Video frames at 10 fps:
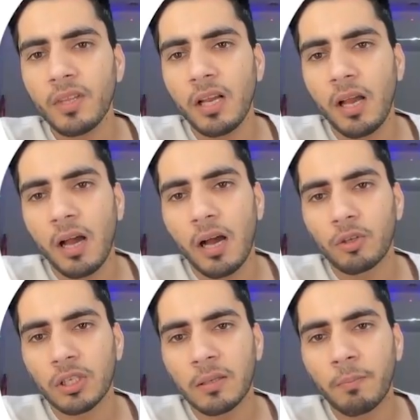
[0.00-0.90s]
how
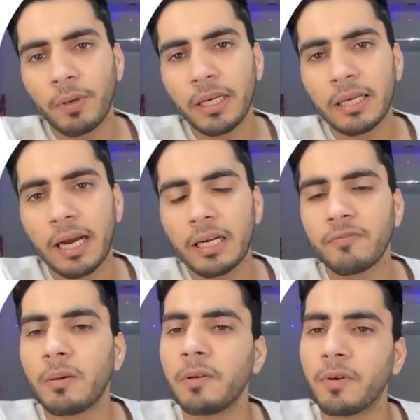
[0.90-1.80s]
the complete NAT
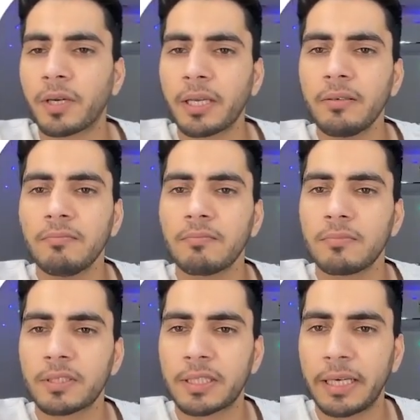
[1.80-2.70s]
will be working,
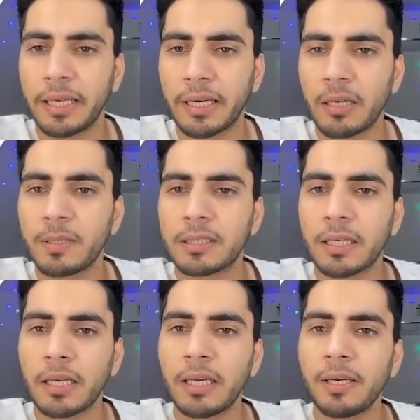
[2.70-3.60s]
static NAT
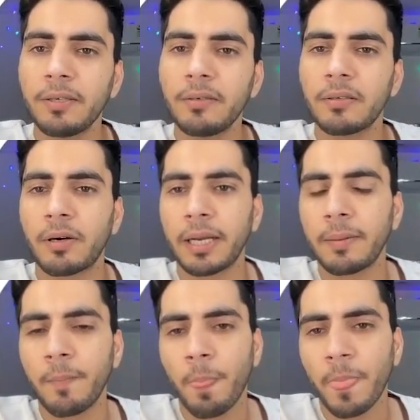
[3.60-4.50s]
basically here, right?
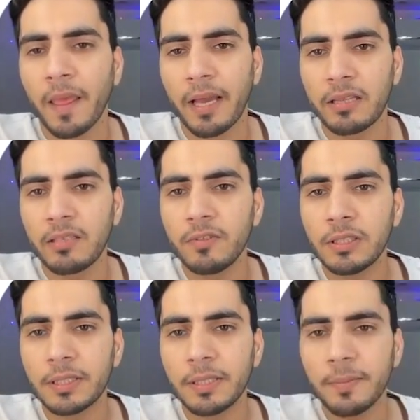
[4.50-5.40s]
And then we'll
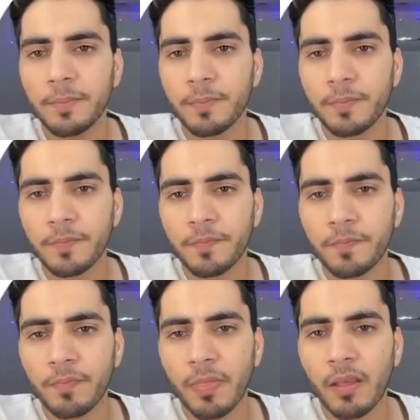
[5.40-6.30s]
see
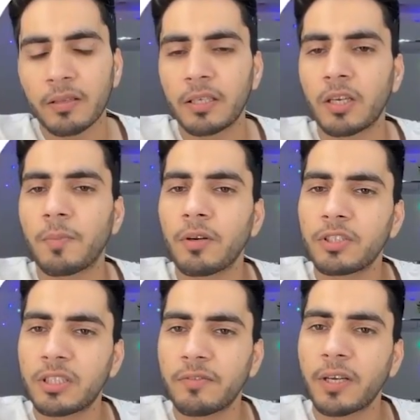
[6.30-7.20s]
the topology
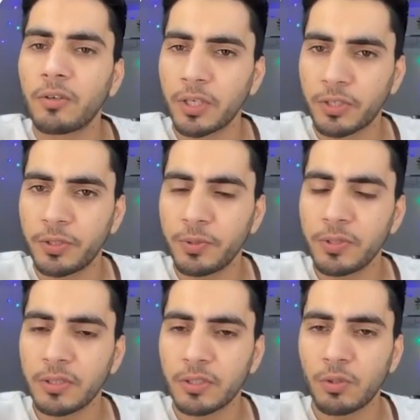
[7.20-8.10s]
that we are going to use,
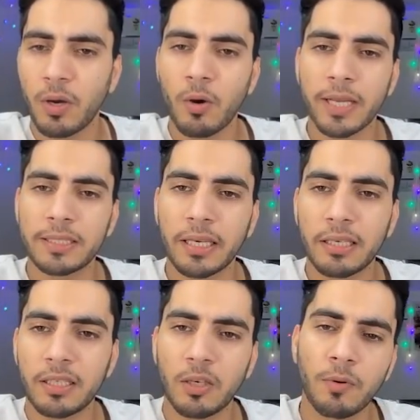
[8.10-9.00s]
so how exactly
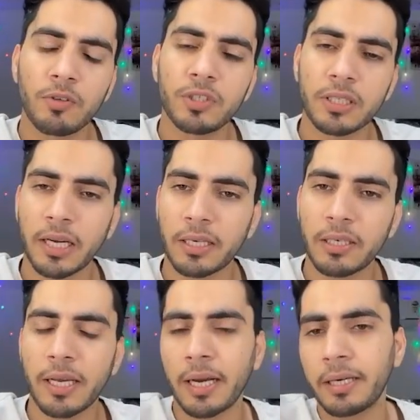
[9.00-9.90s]
the topology is connected
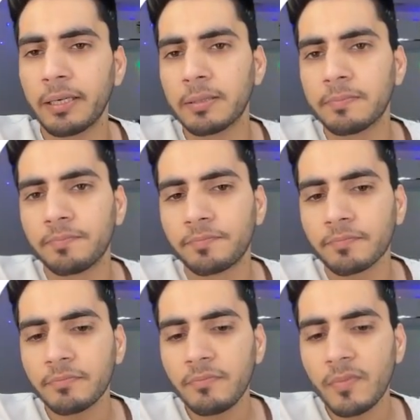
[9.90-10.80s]
and
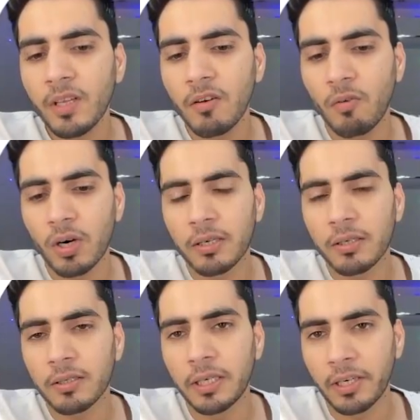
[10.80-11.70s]
what
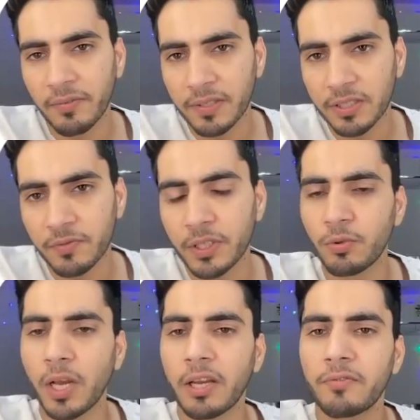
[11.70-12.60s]
interfaces we do
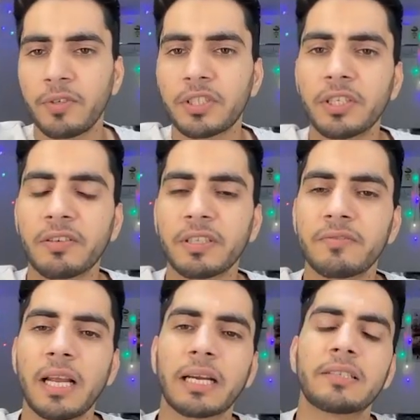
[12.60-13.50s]
have, which interface will
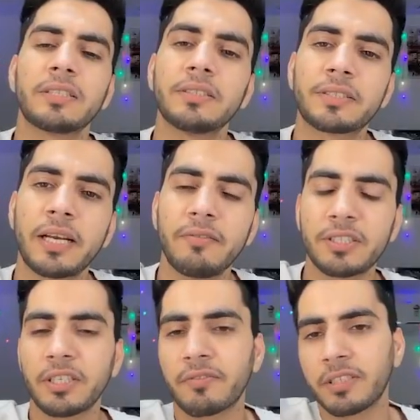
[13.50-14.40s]
act as inside, which
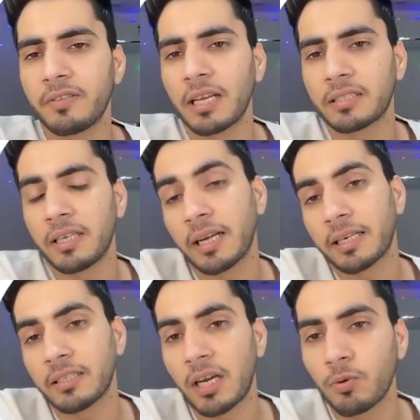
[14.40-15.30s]
interface will act
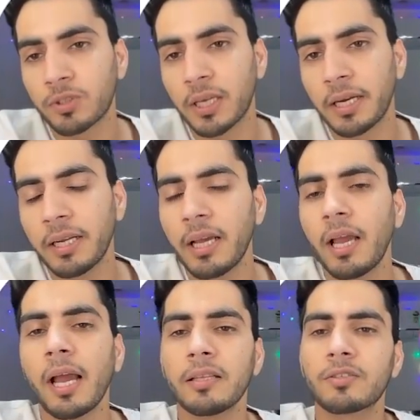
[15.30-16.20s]
as outside,
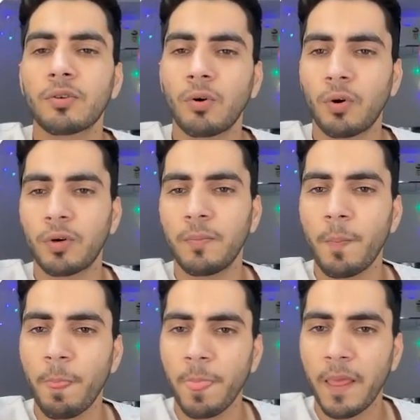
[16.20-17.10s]
and so on.
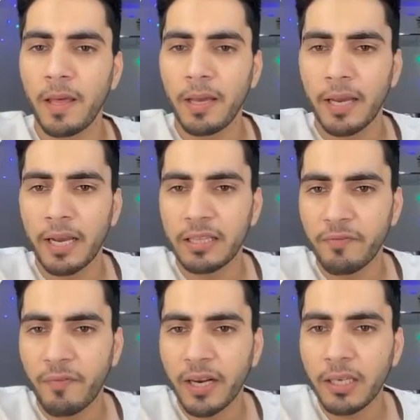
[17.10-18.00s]
And then
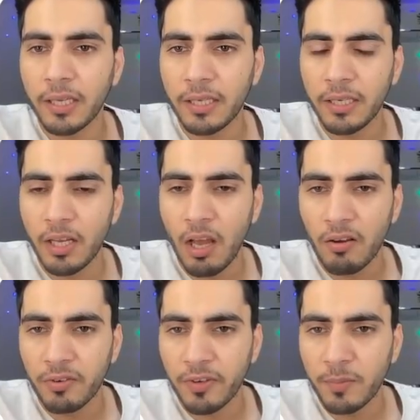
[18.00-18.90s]
finally
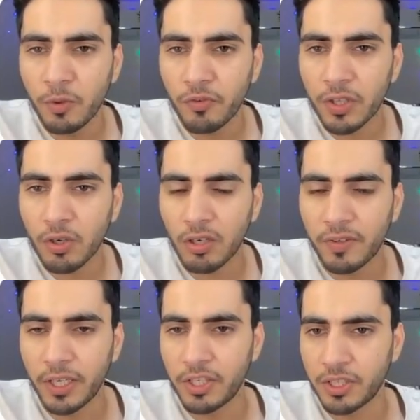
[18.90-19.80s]
we will move to the
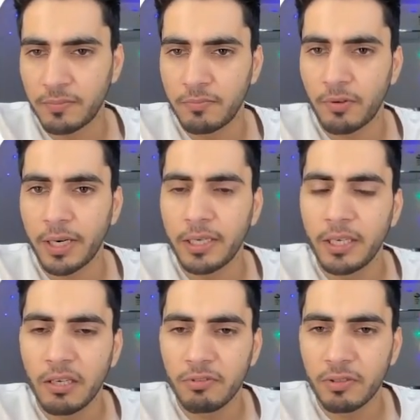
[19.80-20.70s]
configuration, right?
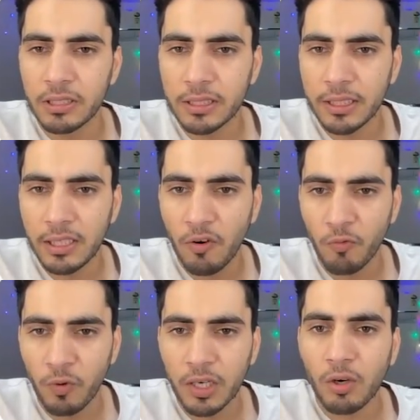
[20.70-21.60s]
We will see
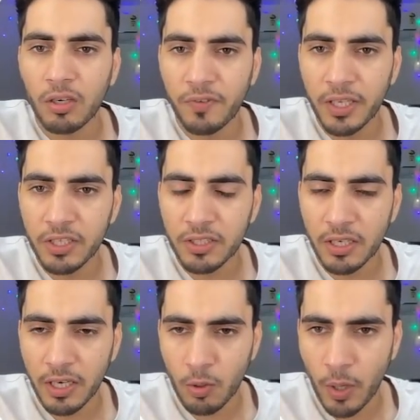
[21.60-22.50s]
what configuration are
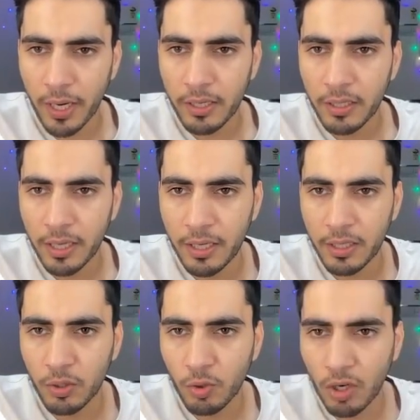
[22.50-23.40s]
required here
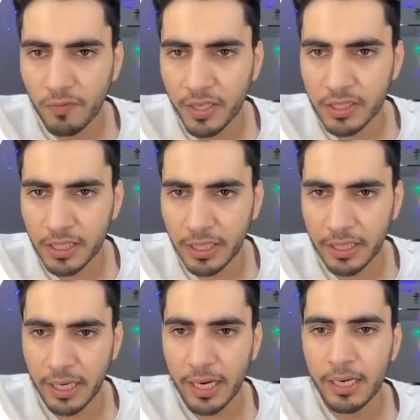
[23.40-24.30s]
to configure static
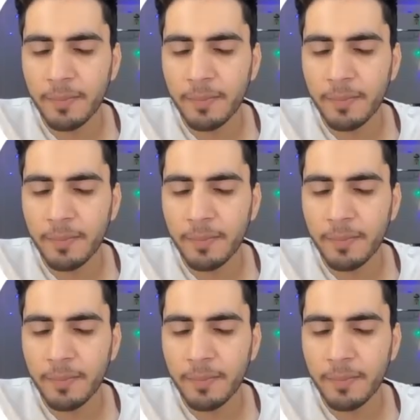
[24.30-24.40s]
NAT,